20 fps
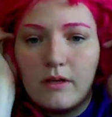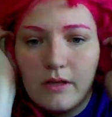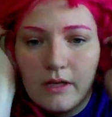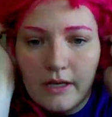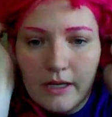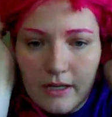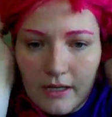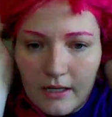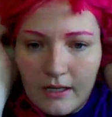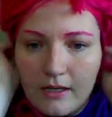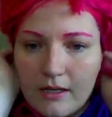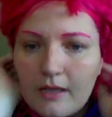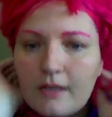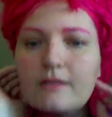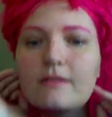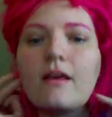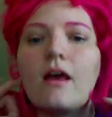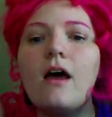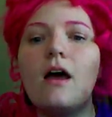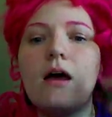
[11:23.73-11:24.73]
again,
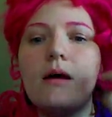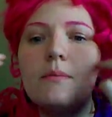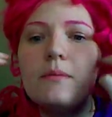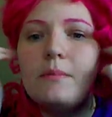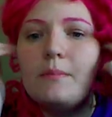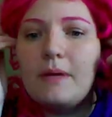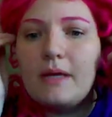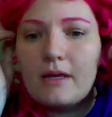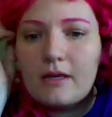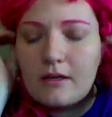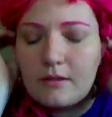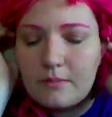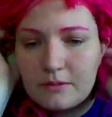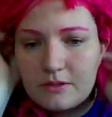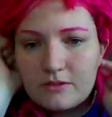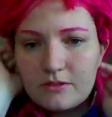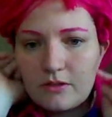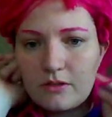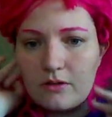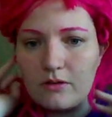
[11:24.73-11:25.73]
it's common makeup,
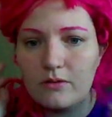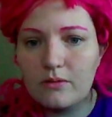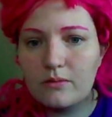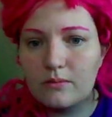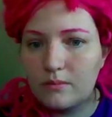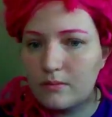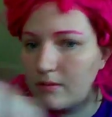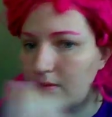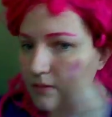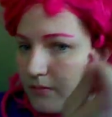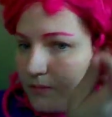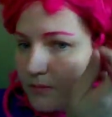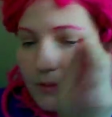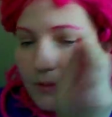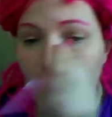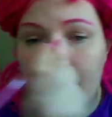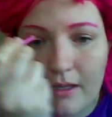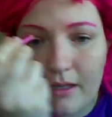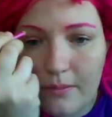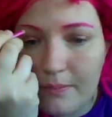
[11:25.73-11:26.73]
so
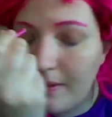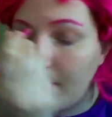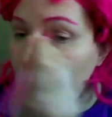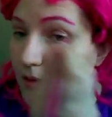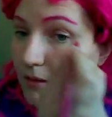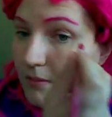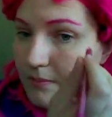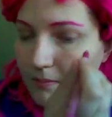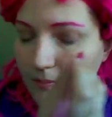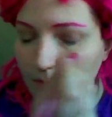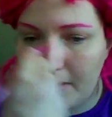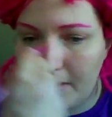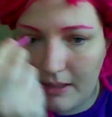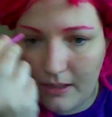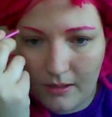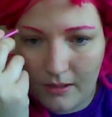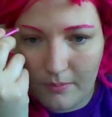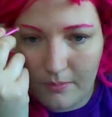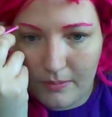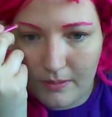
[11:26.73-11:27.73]
Pinky, prob
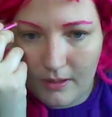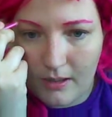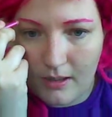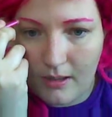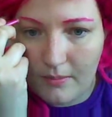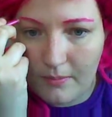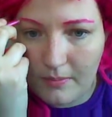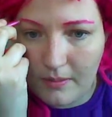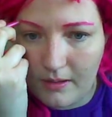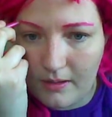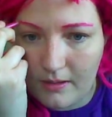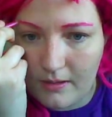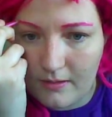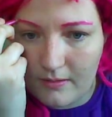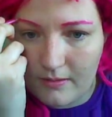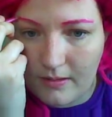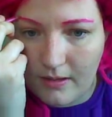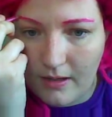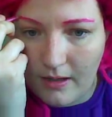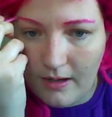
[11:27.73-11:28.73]
Pinky probably
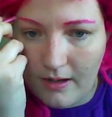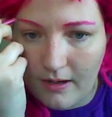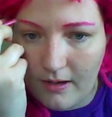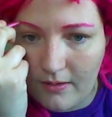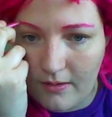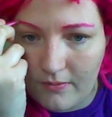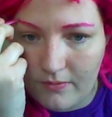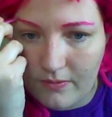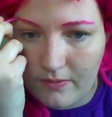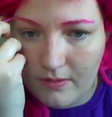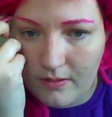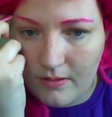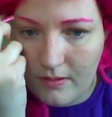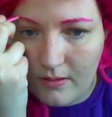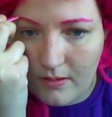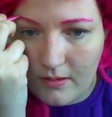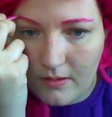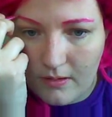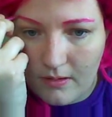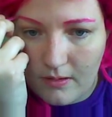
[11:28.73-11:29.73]
doesn't have
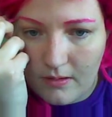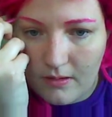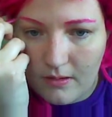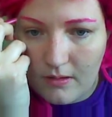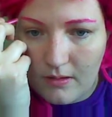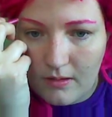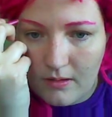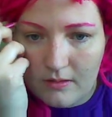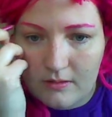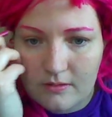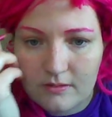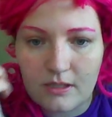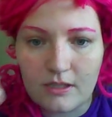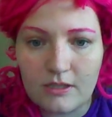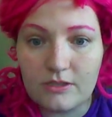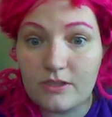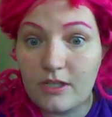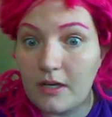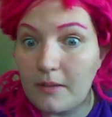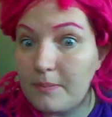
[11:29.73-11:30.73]

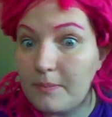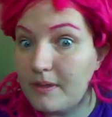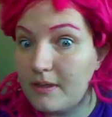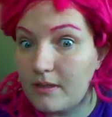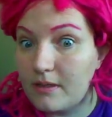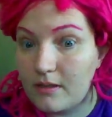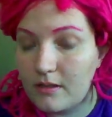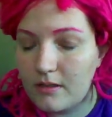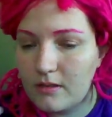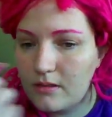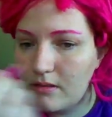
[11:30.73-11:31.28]
such epic